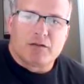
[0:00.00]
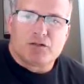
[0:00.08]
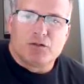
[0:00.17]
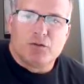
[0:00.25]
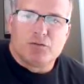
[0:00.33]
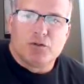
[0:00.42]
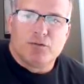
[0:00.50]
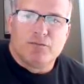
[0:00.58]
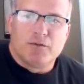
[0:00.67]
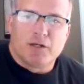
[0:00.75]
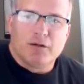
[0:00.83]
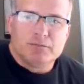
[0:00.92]
this YouTube
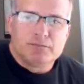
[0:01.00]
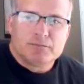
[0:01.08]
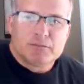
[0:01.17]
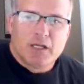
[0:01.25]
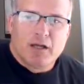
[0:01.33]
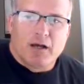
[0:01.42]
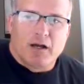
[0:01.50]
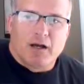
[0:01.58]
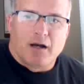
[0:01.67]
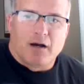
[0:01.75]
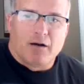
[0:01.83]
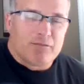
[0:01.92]
video. Uh,